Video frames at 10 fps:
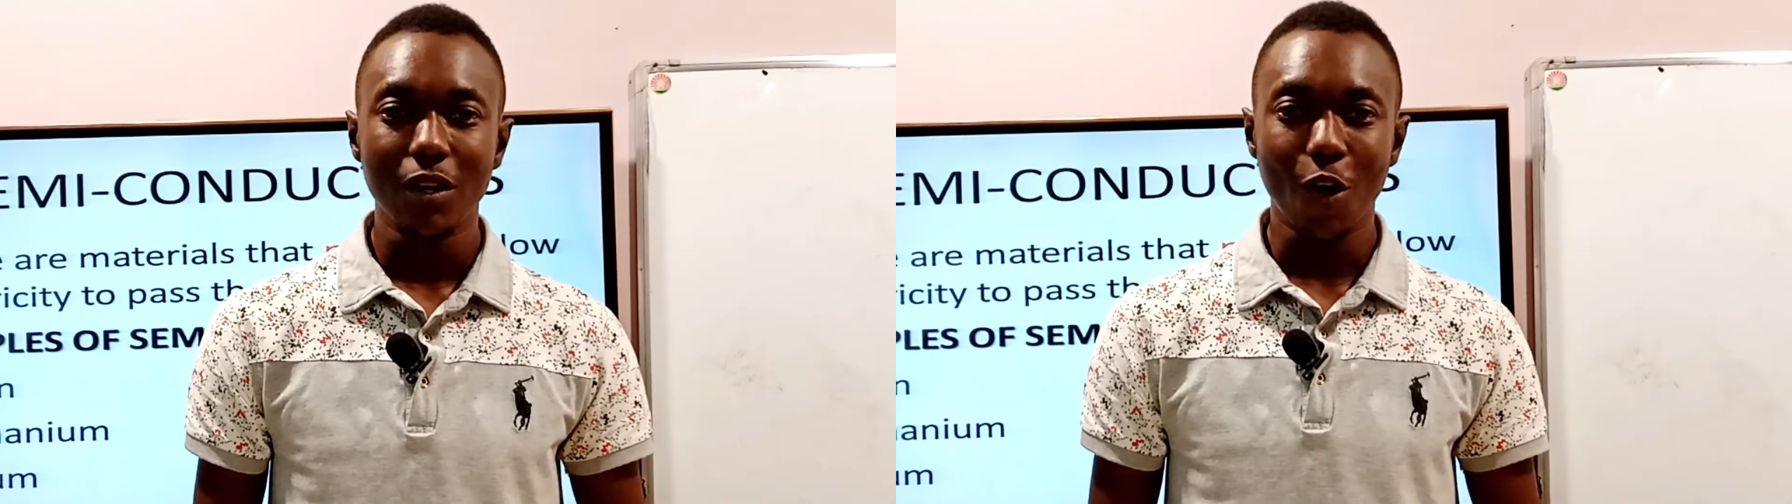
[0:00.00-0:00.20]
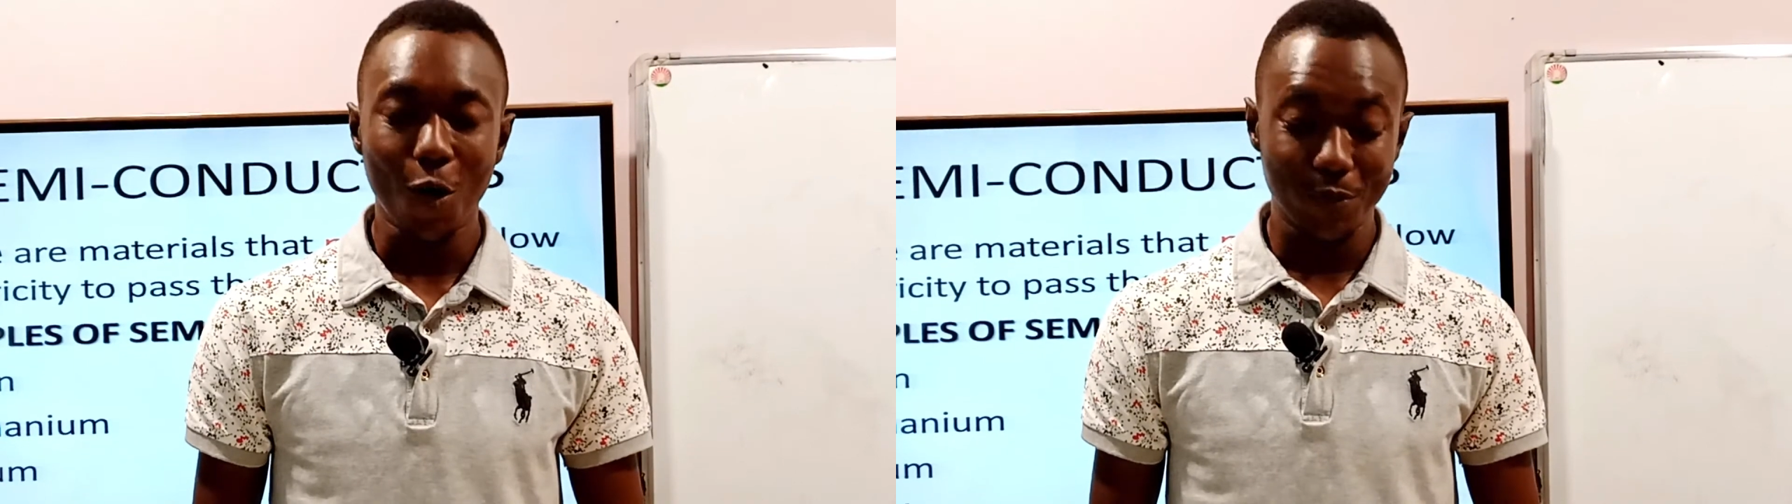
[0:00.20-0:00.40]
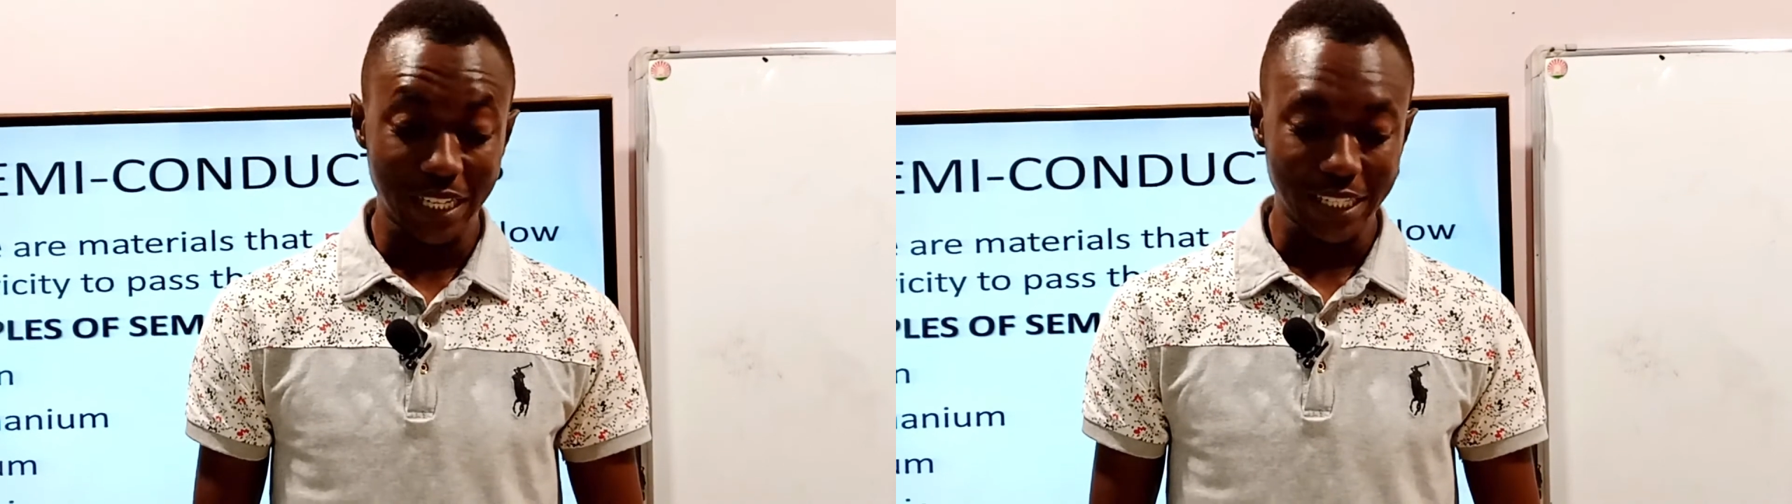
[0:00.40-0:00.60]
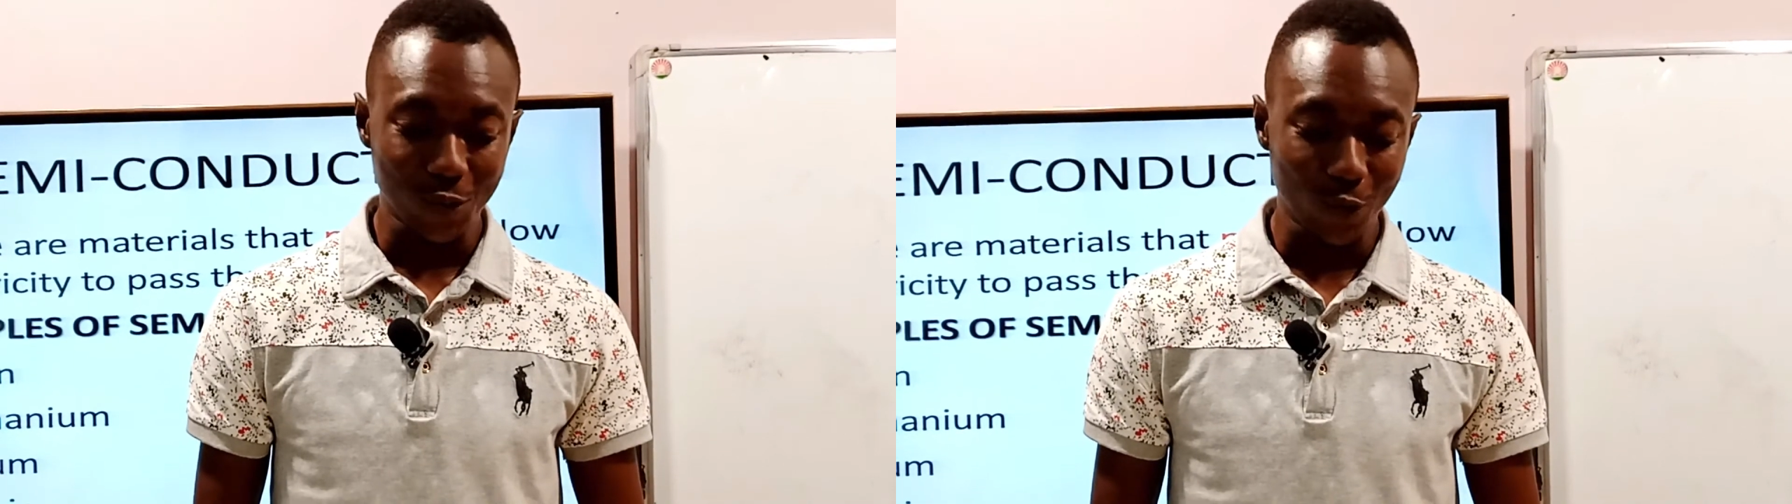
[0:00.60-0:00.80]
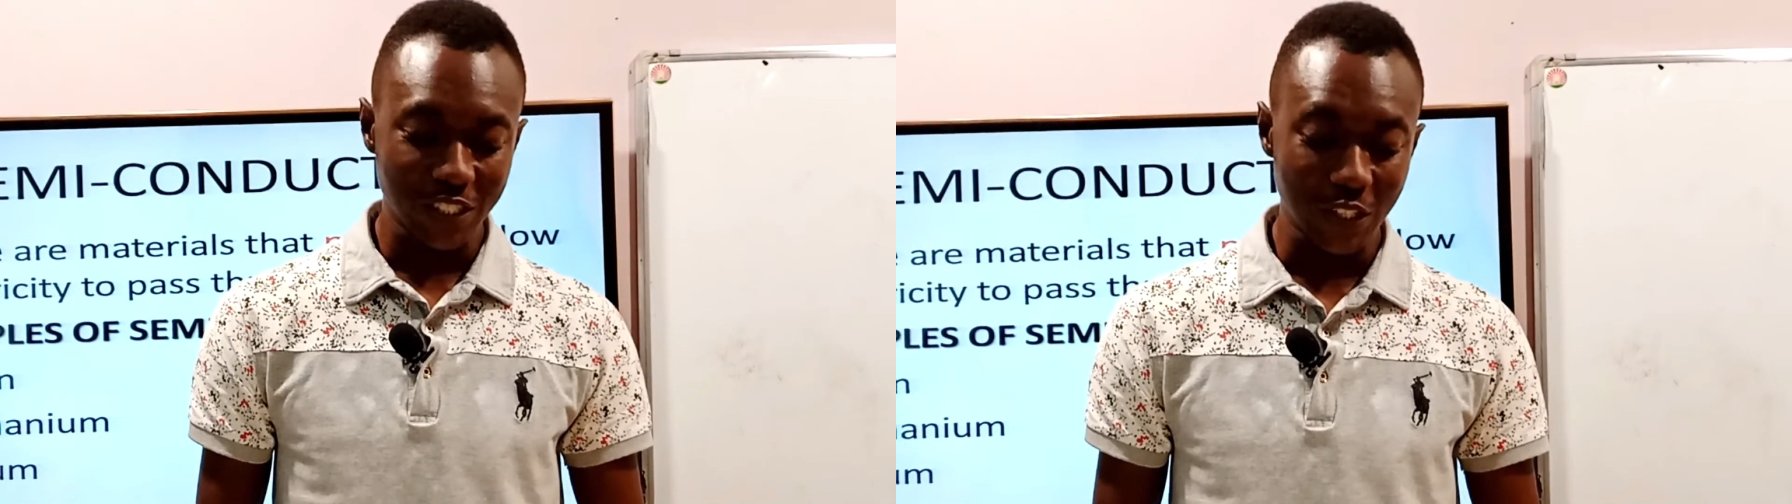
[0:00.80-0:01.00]

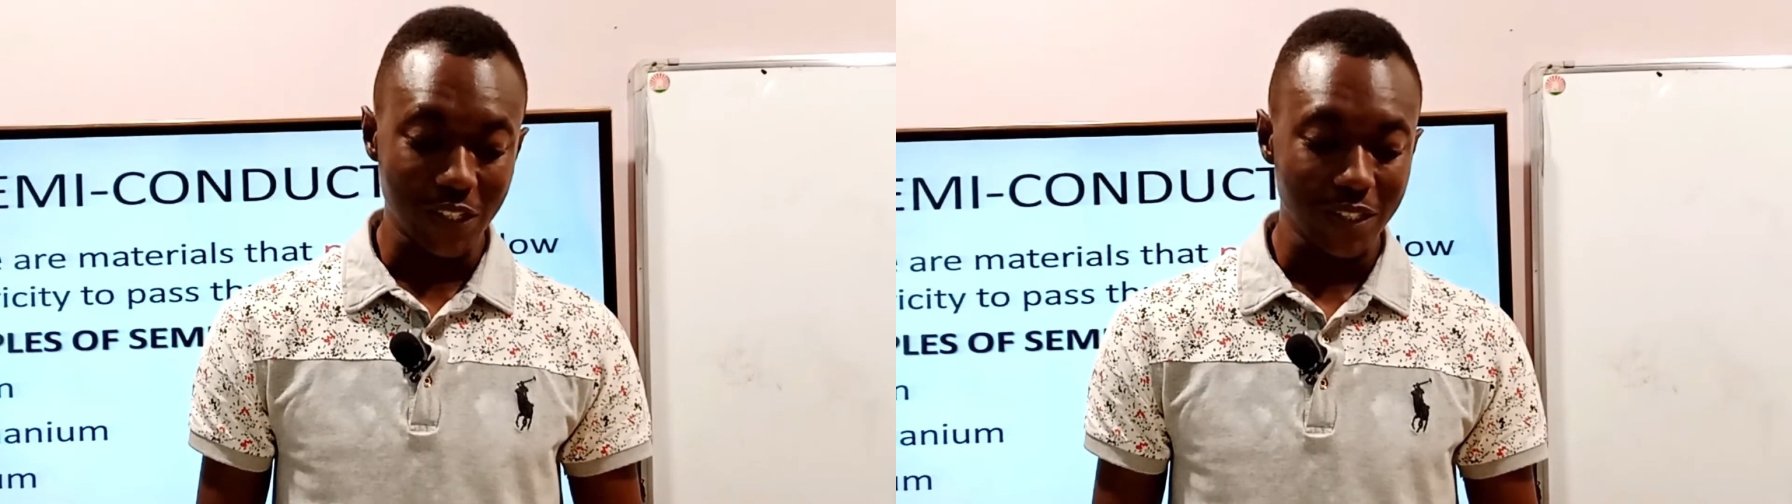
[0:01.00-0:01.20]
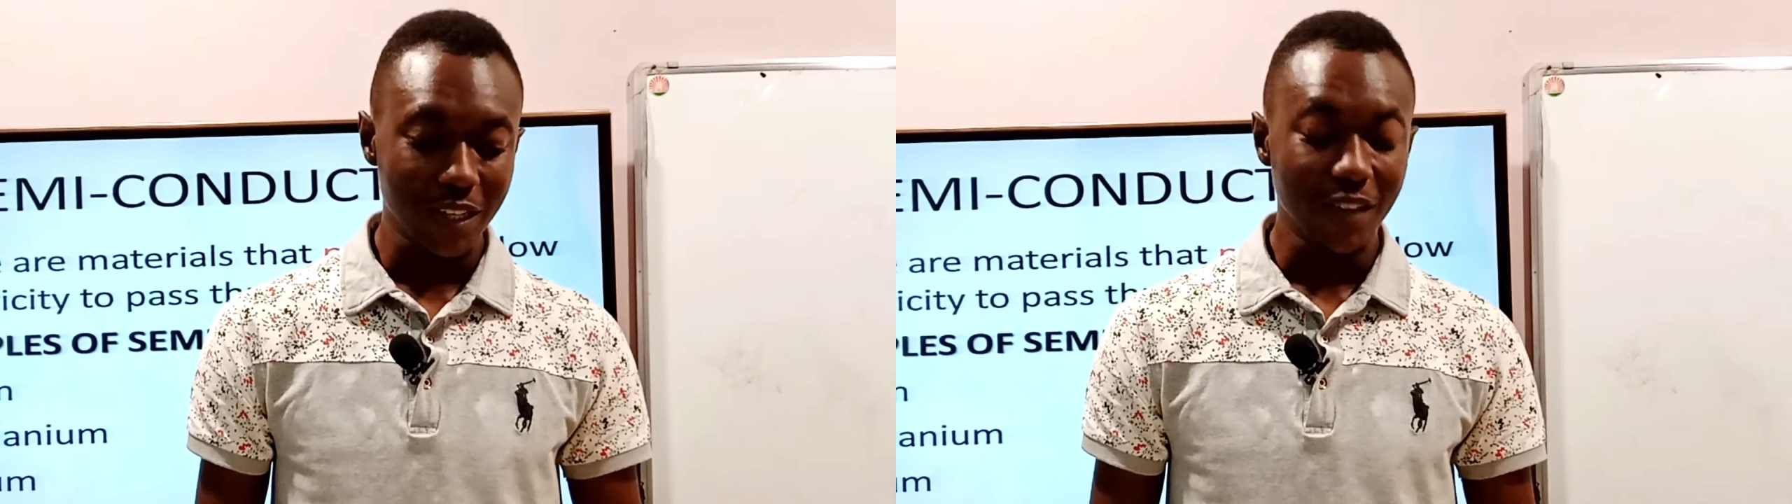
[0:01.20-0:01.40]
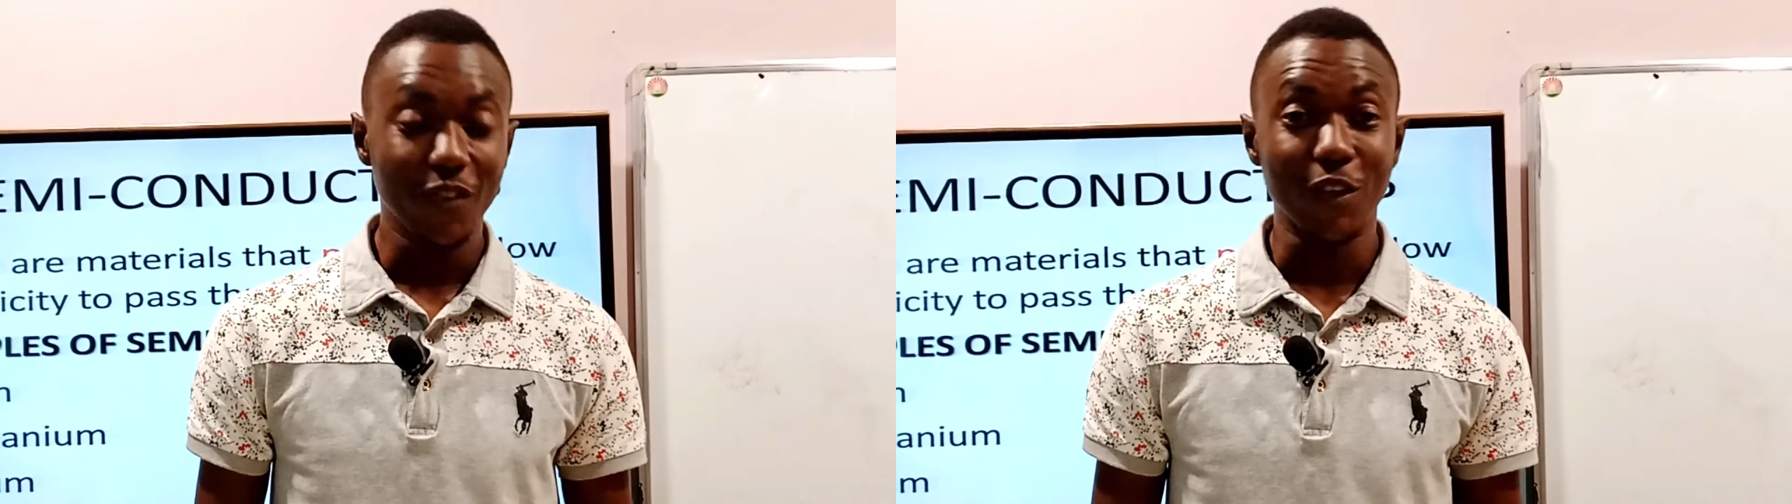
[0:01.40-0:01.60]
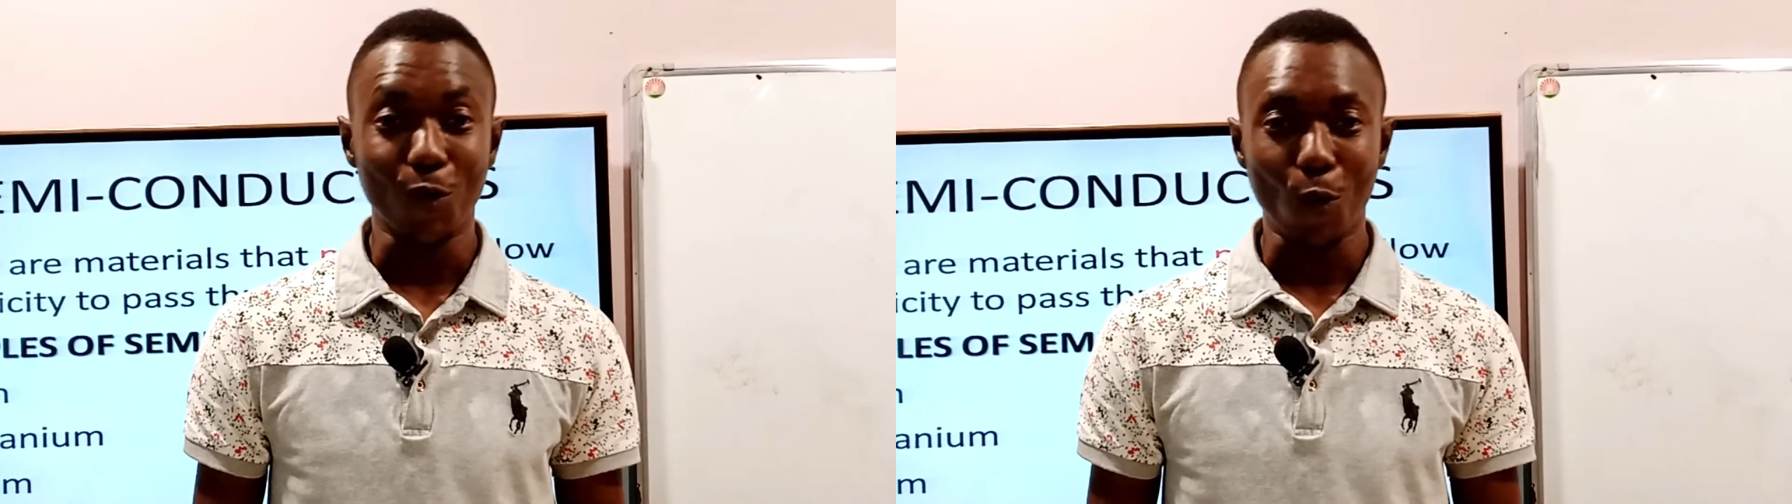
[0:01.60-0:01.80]
object, which is the